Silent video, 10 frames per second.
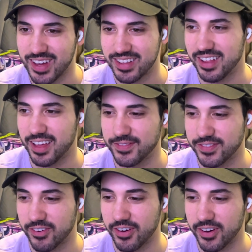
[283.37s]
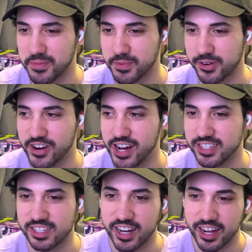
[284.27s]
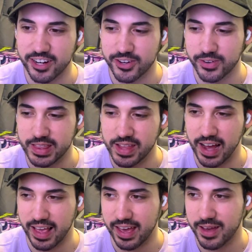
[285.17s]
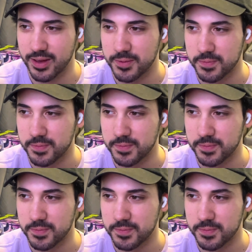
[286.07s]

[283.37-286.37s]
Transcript: Life of a procrastinator, you would not get.